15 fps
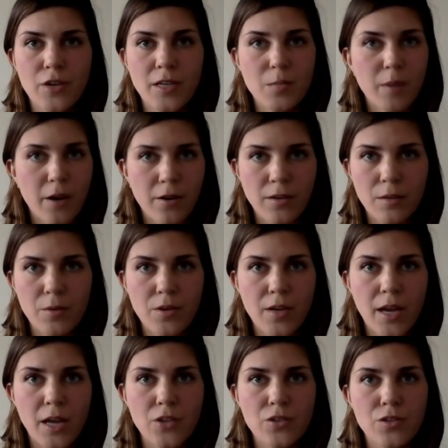transparent
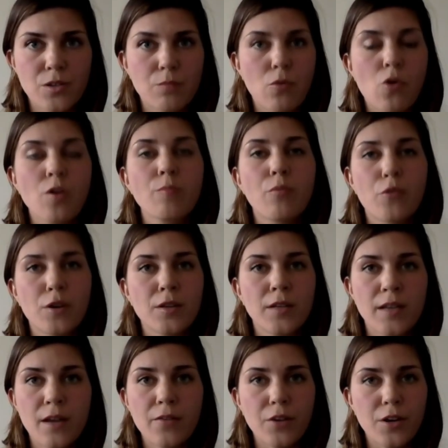communications are more important
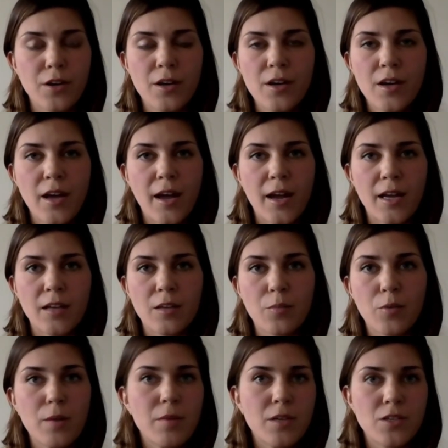than ever. And the
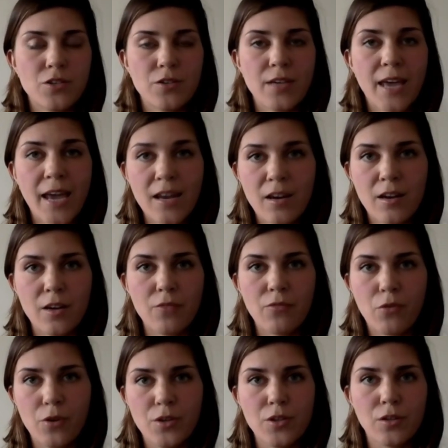Prime Minister cannot
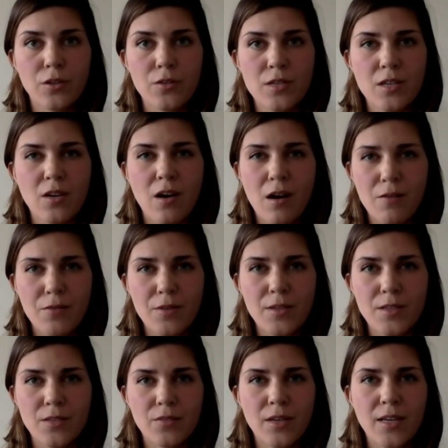afford to lose the confidence
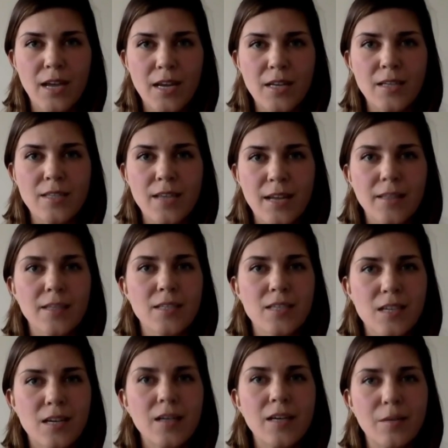of Canadians at this
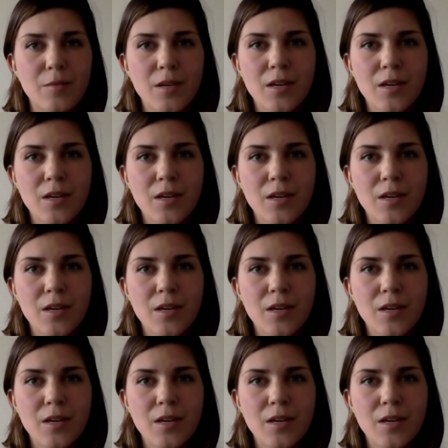time.